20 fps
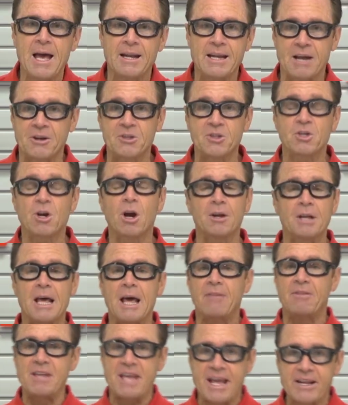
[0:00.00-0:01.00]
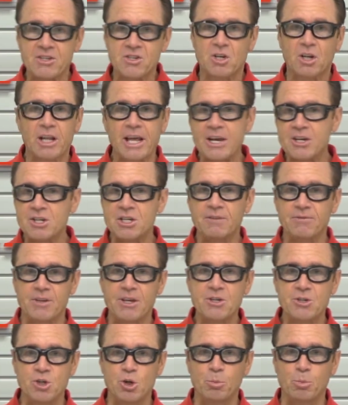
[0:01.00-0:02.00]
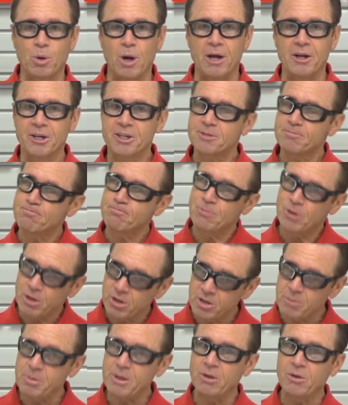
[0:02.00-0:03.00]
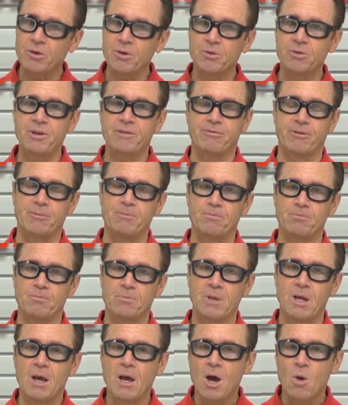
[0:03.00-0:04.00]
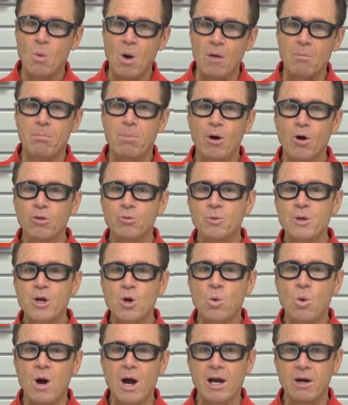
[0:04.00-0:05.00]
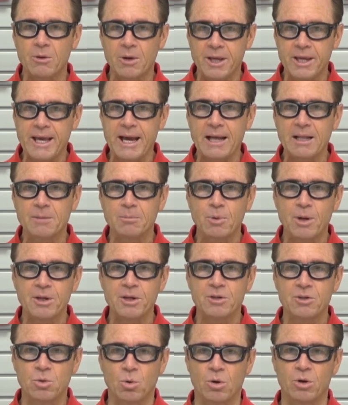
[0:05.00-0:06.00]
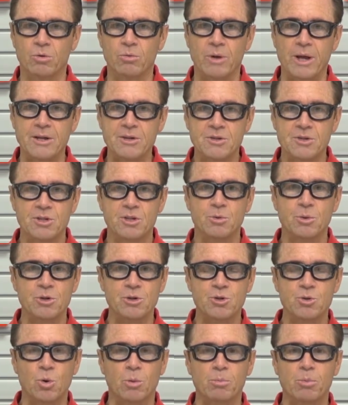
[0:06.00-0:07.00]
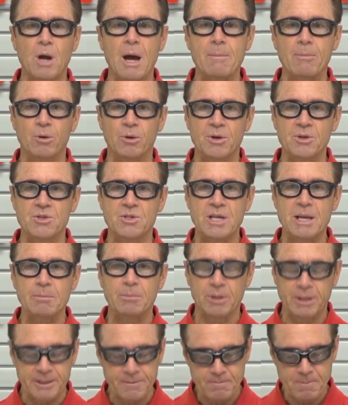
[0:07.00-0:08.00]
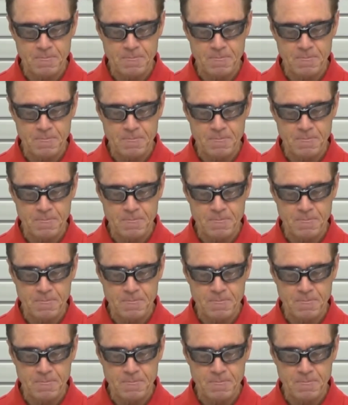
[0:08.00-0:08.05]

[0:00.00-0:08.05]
Now, to start, the installation of these two products, they're going to be a little different. While both require a calibrated torque wrench to ensure proper assembly,